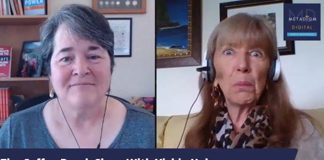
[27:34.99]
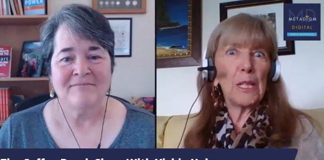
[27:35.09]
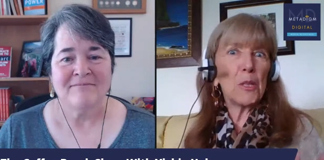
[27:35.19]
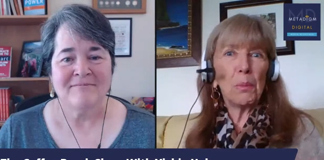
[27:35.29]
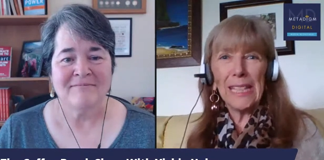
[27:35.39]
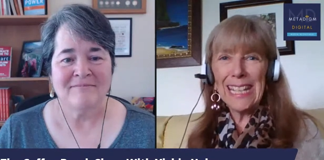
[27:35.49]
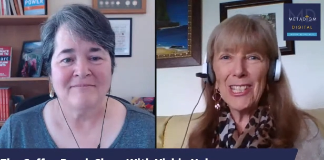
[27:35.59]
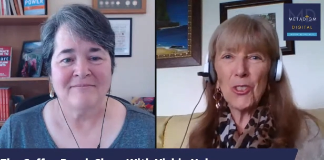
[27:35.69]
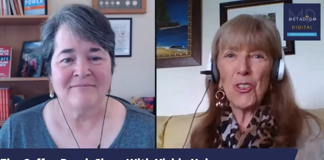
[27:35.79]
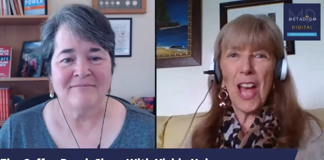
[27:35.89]
Speaker 1: please,
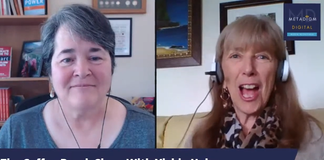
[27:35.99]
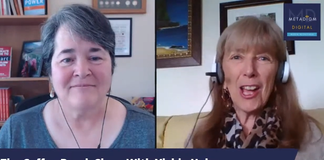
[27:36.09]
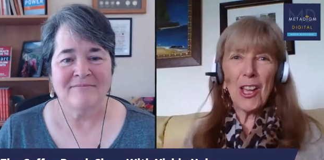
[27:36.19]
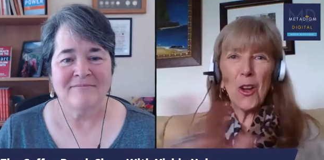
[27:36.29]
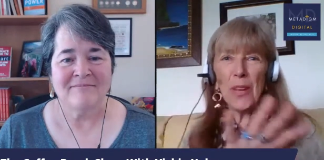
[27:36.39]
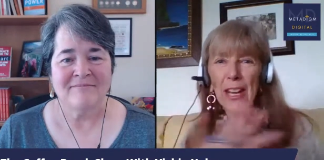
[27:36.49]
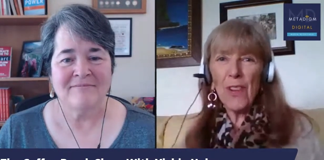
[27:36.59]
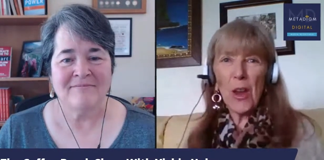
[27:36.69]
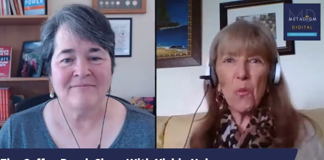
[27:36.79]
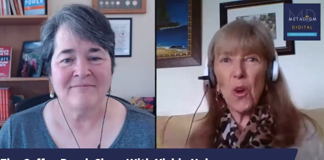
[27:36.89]
please do not go
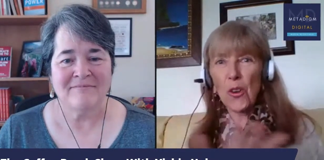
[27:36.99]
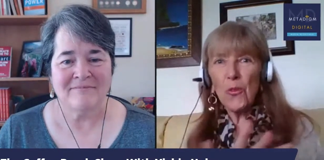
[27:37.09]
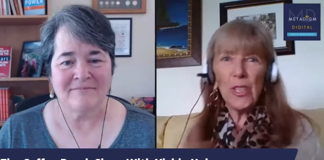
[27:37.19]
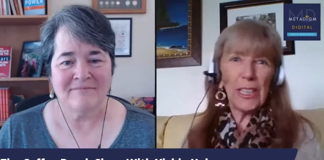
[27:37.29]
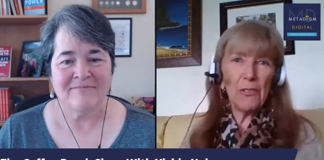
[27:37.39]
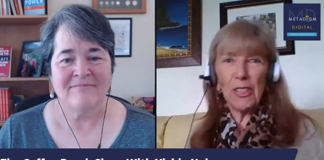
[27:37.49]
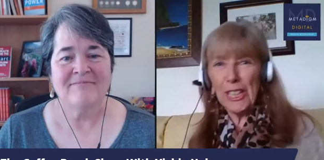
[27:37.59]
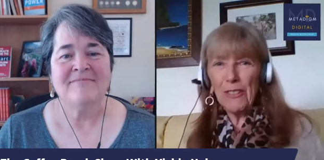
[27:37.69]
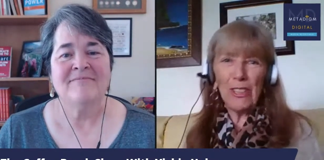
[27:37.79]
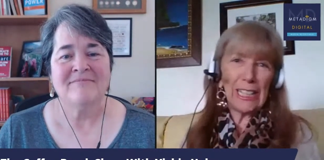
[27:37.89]
in and write one really,
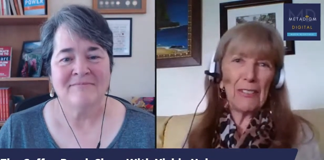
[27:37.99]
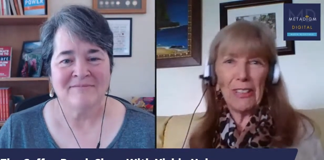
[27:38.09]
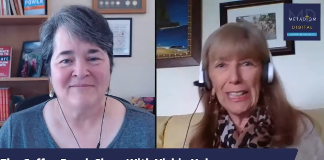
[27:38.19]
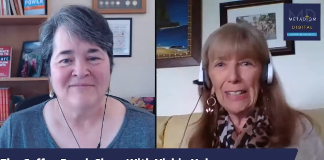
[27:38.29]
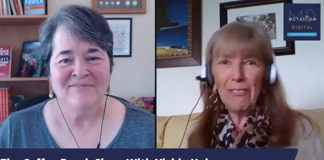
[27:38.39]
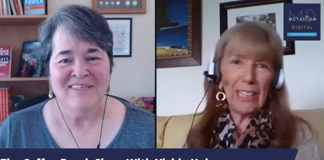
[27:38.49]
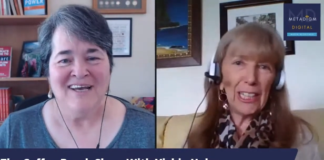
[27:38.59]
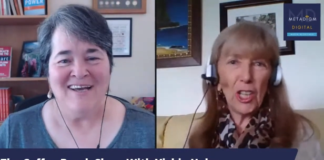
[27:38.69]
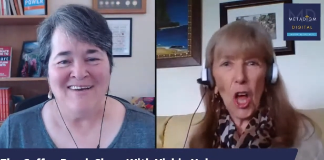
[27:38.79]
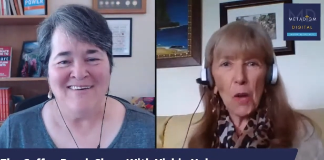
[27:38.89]
really, really, really,
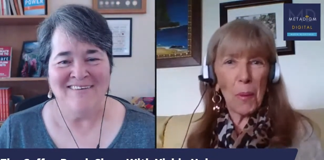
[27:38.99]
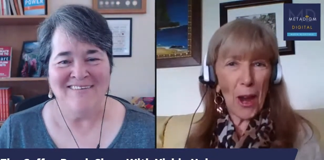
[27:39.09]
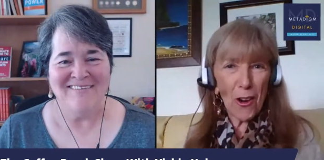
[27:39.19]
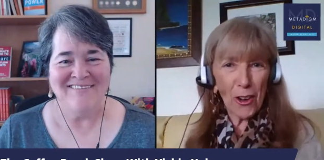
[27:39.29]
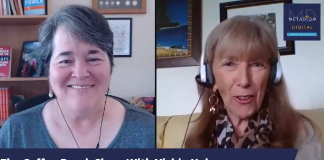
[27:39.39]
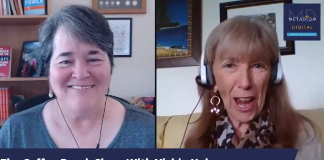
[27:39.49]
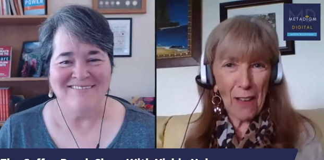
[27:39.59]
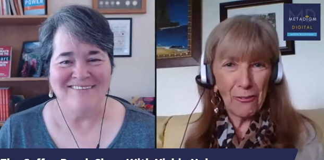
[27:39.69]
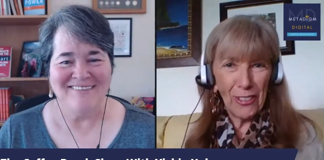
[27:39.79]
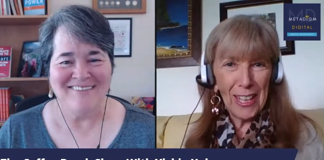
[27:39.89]
really long
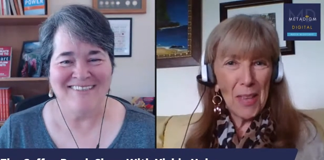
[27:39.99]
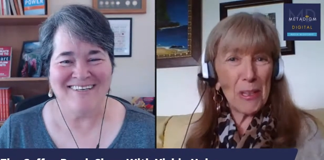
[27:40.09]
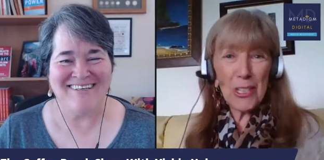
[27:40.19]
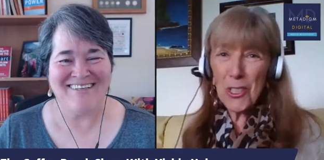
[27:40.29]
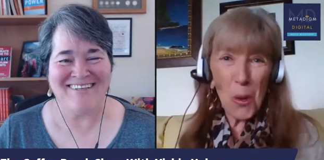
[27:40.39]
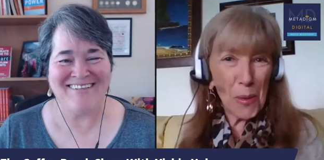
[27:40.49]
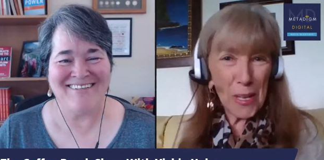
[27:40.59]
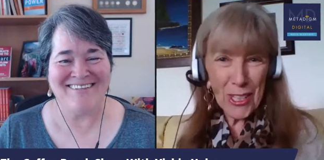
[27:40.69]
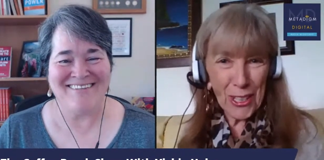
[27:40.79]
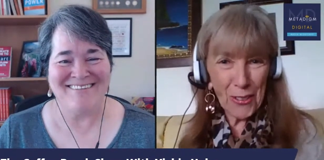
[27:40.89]
paragraph because
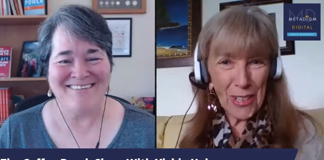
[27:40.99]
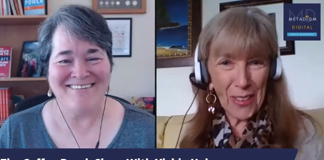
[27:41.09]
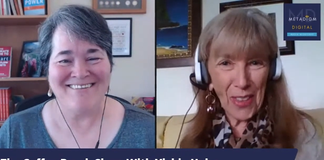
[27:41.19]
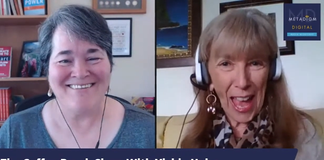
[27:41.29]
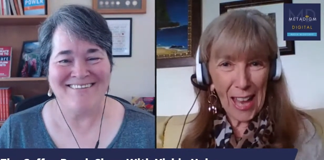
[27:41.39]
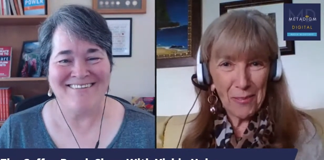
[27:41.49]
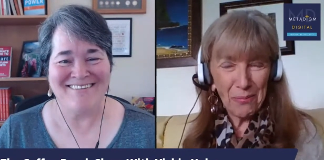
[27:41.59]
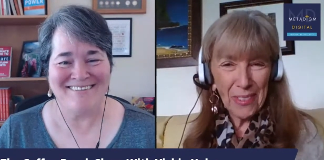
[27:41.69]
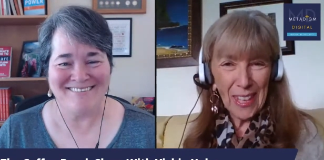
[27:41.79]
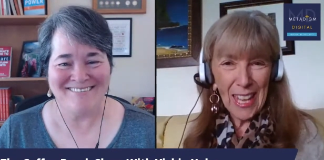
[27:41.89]
nobody's going to read that.
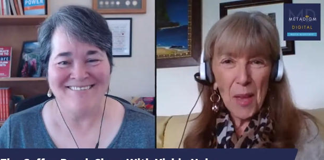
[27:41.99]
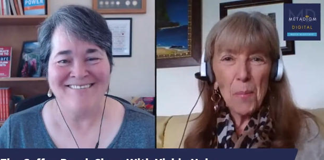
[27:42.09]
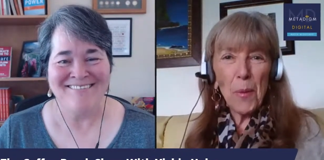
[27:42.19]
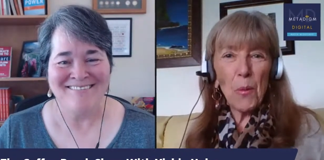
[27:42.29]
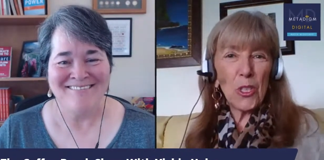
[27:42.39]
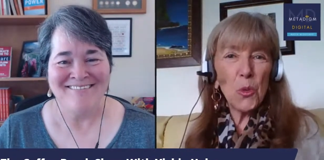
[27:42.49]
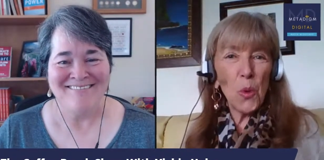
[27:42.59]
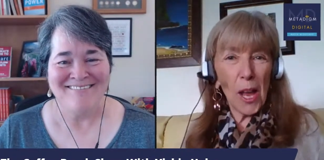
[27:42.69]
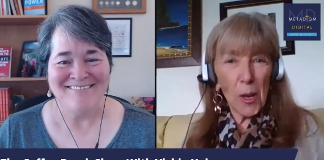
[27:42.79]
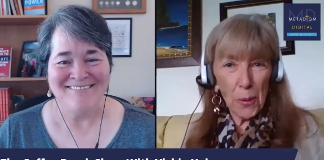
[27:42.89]
But what
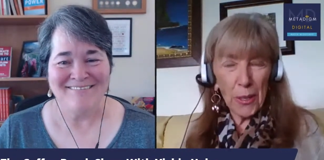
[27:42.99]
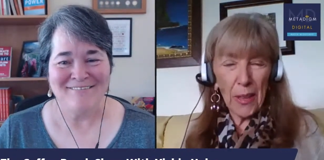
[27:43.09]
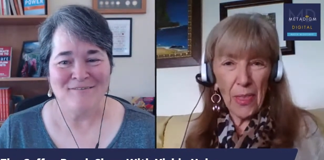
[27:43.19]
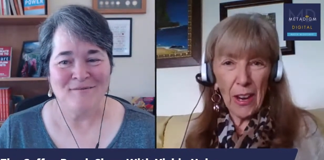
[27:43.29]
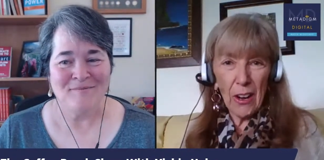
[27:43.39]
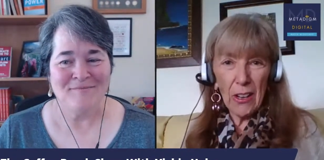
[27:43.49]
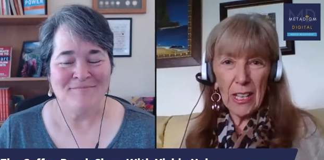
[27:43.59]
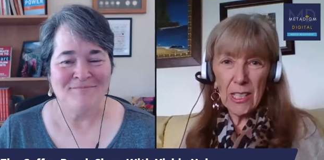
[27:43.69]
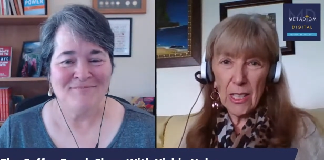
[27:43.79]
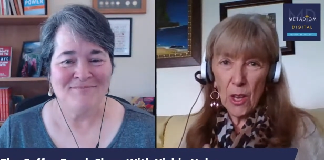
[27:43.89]
you want to put in there
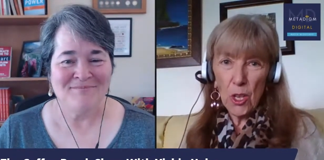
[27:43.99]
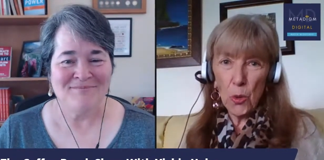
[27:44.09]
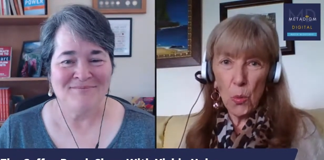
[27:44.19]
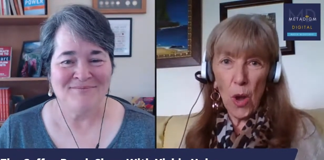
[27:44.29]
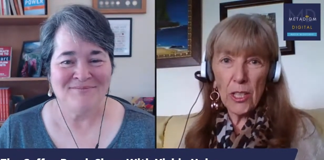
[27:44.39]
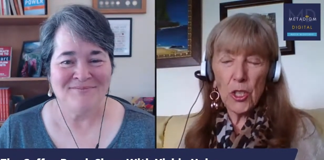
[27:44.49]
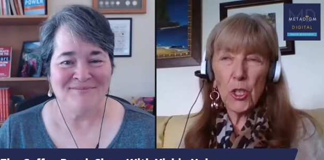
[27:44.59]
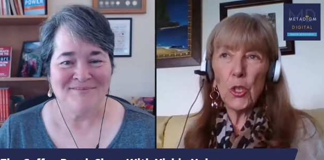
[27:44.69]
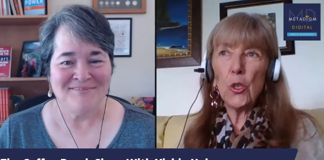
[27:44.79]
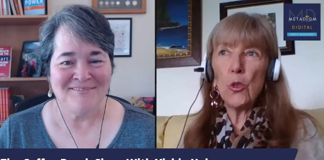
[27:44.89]
is you
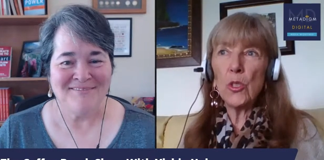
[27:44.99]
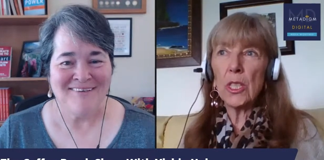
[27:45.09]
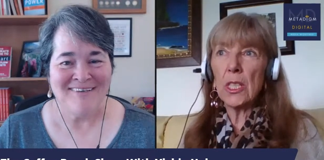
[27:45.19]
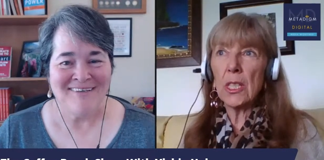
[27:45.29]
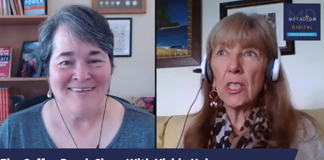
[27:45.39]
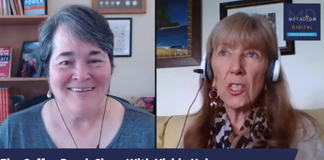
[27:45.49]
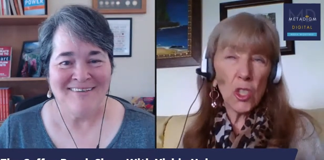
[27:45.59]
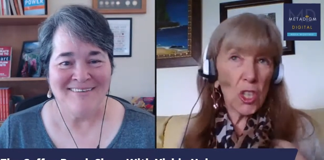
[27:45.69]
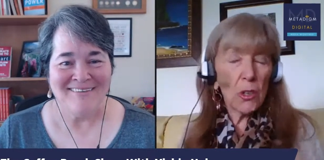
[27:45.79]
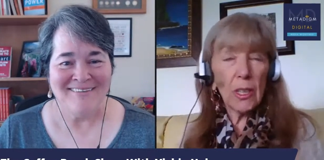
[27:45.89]
want to
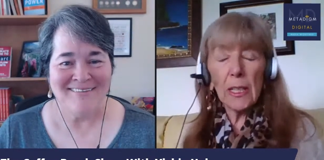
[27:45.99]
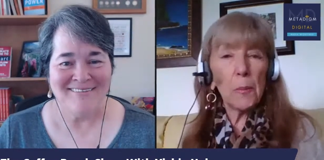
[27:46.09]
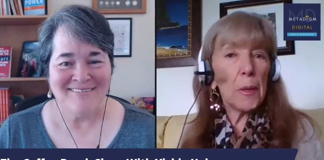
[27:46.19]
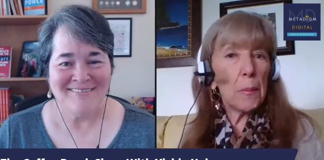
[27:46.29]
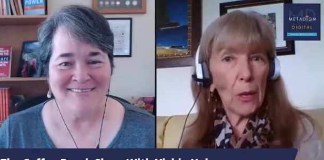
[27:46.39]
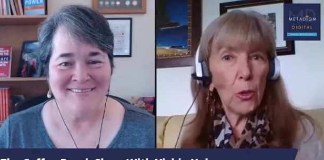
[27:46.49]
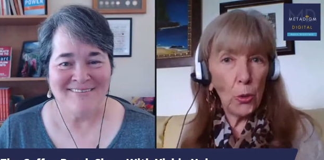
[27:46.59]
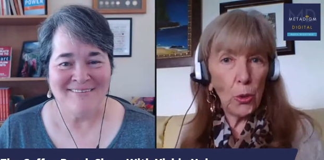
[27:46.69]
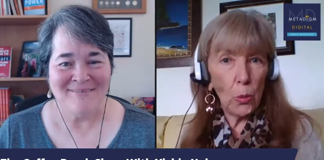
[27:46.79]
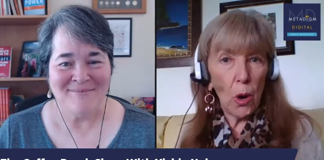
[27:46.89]
share a little bit about
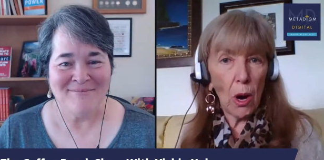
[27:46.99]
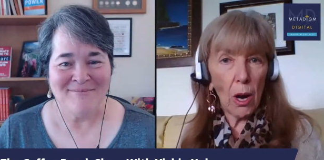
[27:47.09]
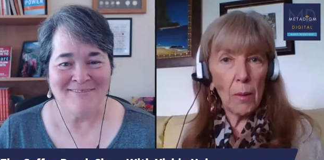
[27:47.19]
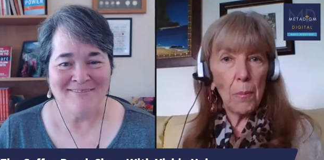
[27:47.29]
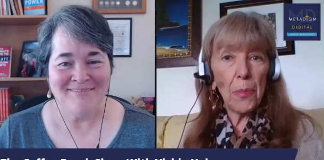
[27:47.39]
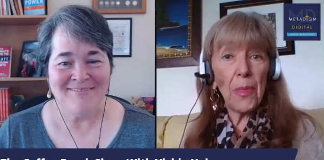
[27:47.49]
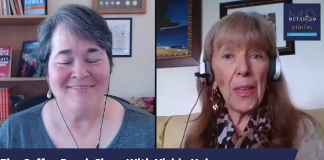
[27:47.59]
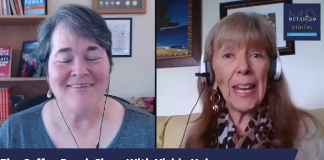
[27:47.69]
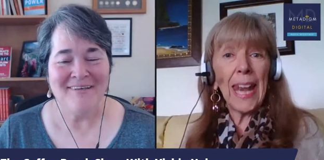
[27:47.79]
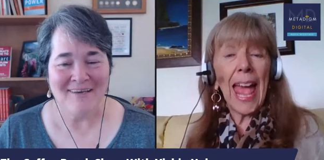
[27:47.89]
who you are, but
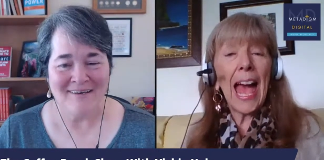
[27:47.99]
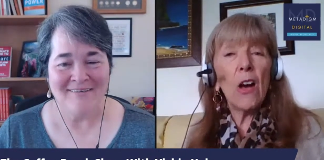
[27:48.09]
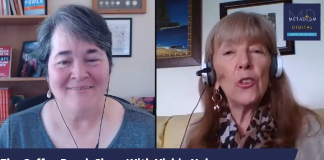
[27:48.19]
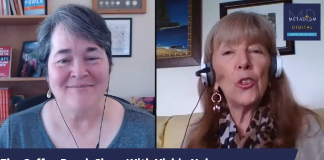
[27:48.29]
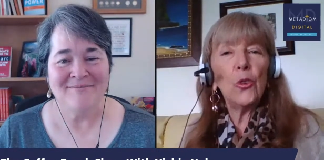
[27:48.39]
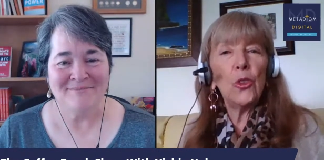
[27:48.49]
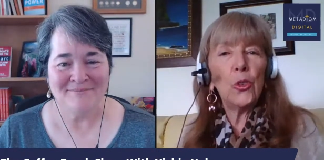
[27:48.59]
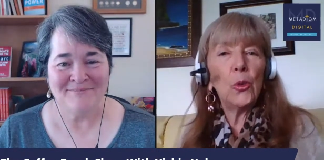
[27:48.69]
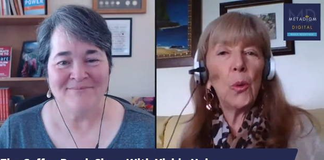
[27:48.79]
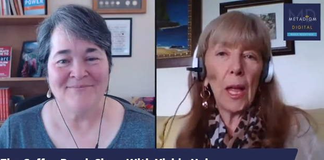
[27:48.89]
then how do
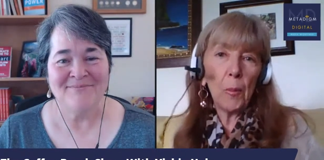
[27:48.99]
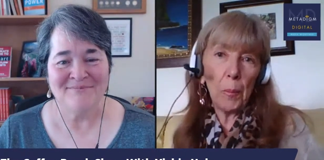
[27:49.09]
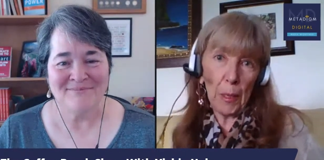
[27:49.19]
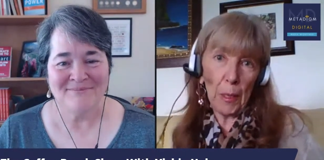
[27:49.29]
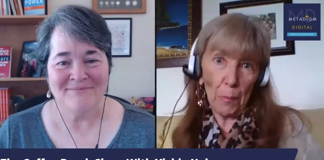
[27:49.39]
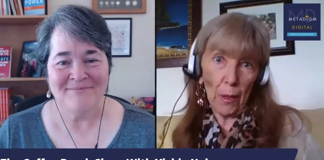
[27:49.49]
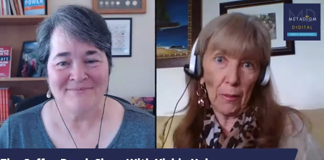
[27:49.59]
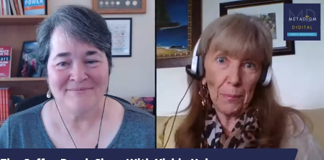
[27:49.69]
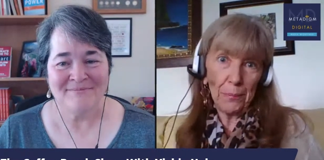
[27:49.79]
you help people?